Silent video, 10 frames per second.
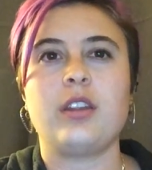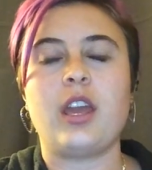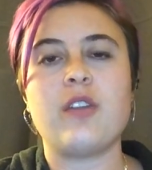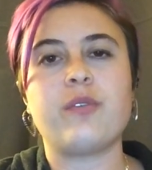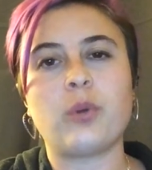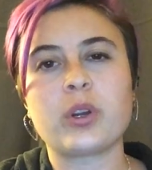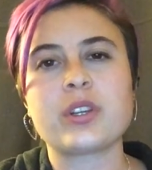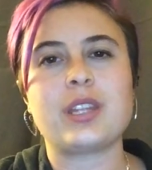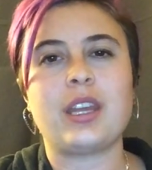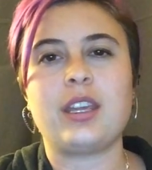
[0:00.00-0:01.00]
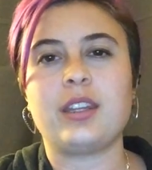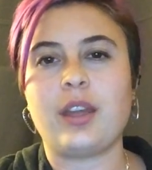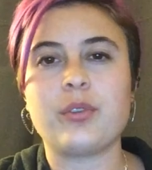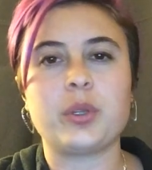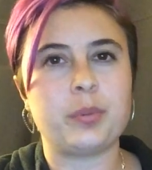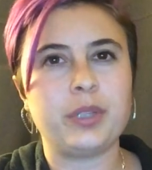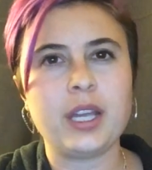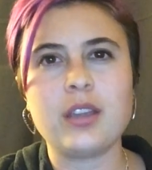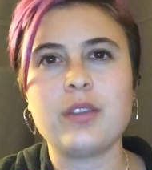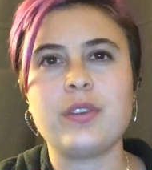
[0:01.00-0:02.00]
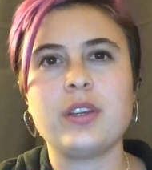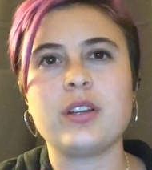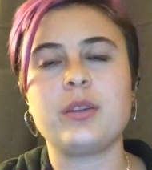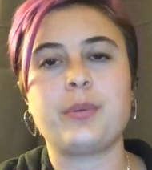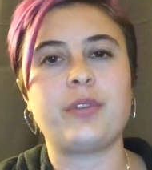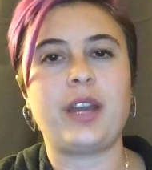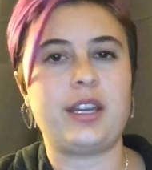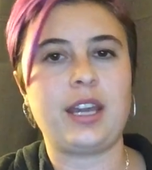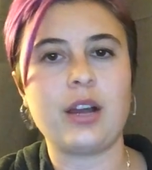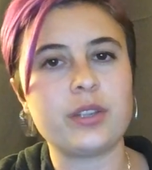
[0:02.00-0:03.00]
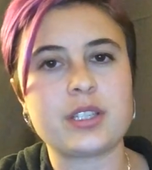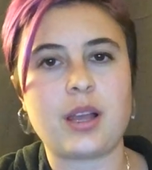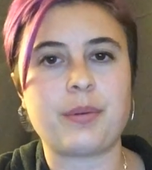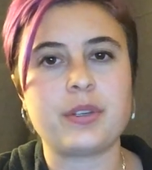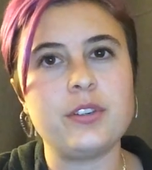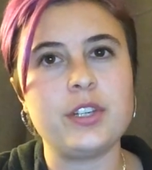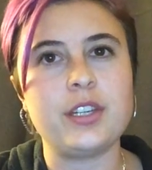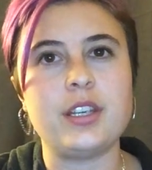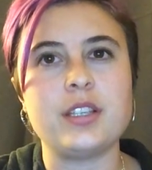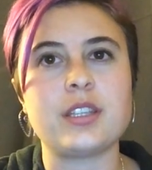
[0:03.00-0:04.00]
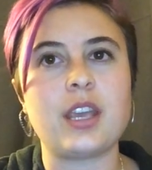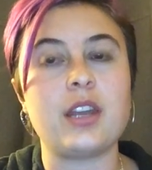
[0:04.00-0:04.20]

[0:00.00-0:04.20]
a force that can level the playing field, provide countless opportunities,